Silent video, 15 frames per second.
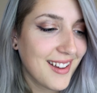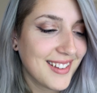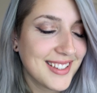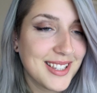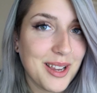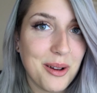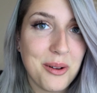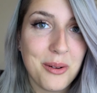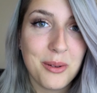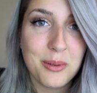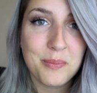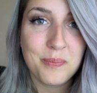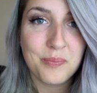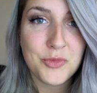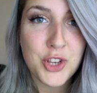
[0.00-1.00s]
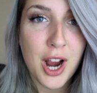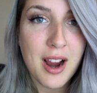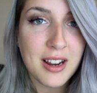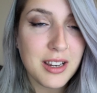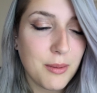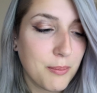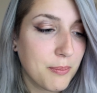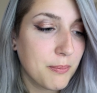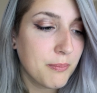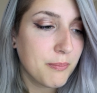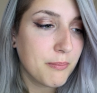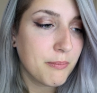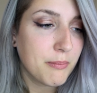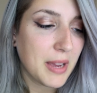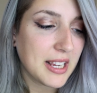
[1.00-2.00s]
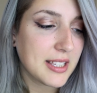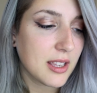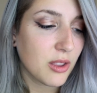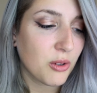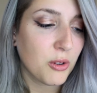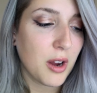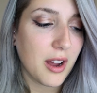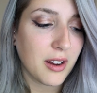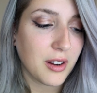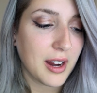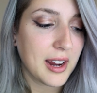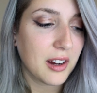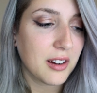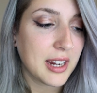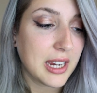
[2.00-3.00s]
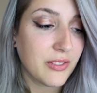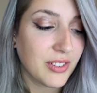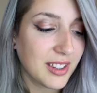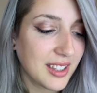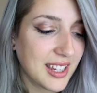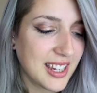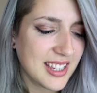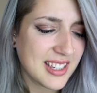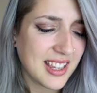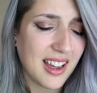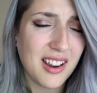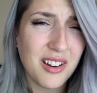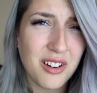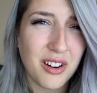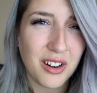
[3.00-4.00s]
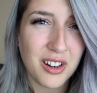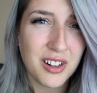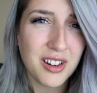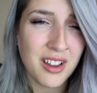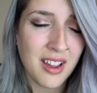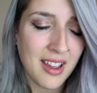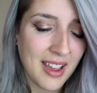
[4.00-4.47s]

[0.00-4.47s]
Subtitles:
So trying to mix it throughout your hair evenly is kind of hard,